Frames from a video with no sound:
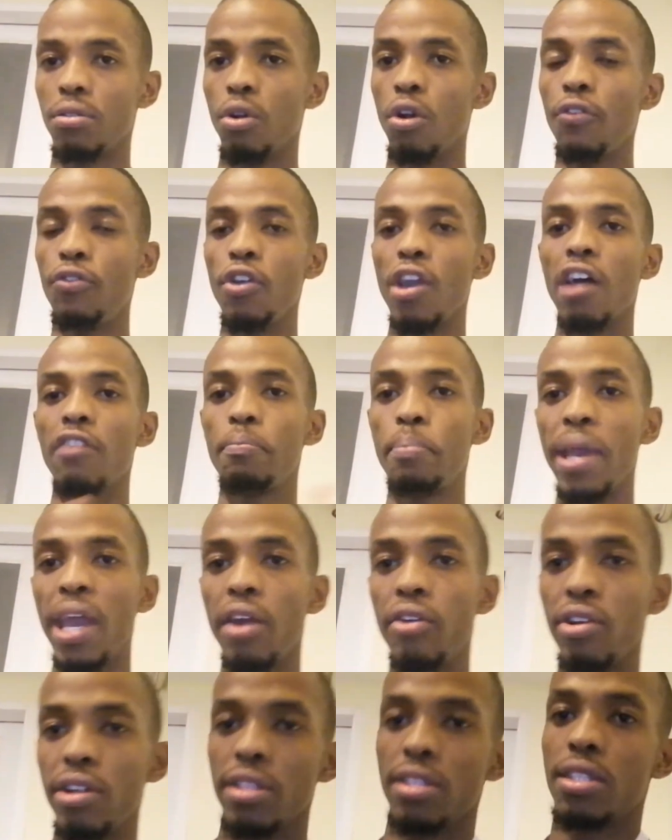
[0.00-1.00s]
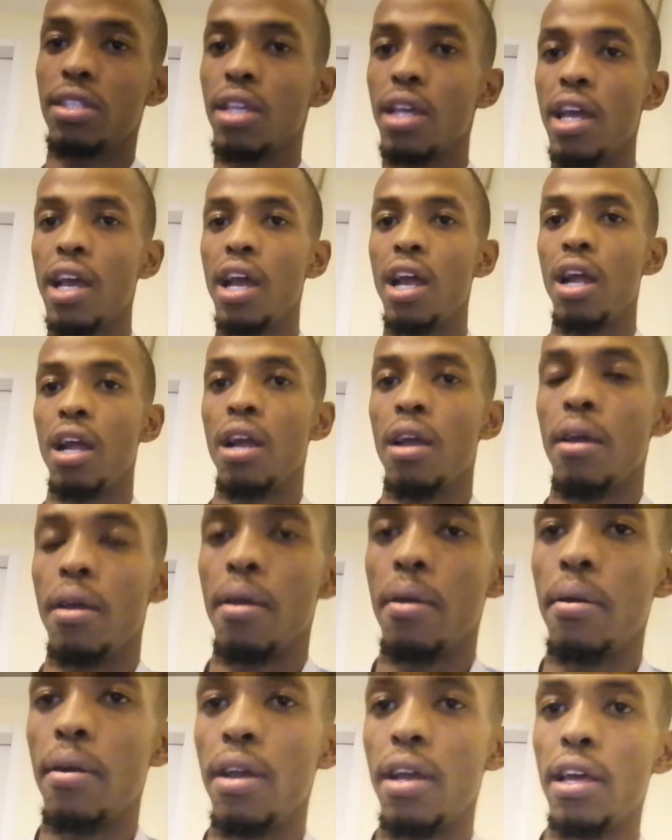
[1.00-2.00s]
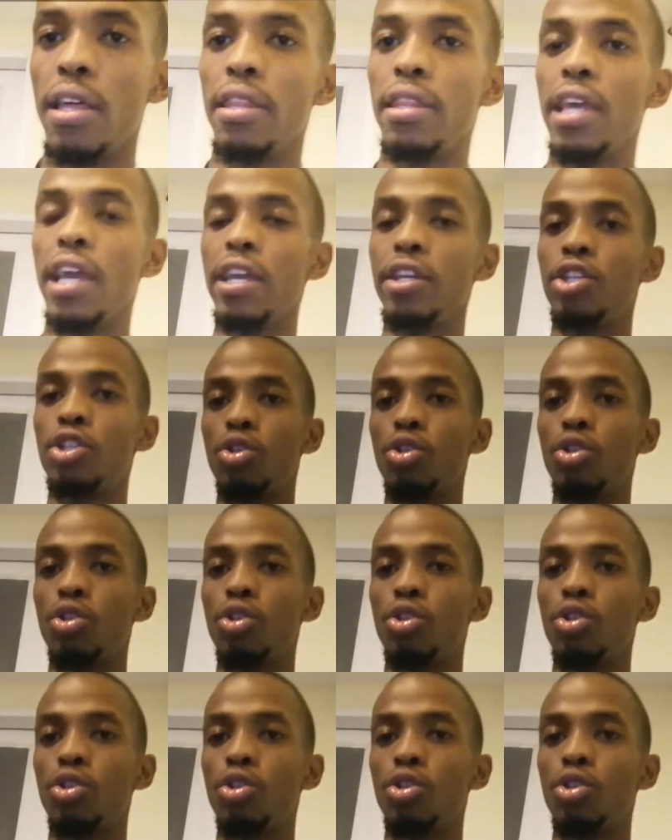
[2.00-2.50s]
Or if you have parents, they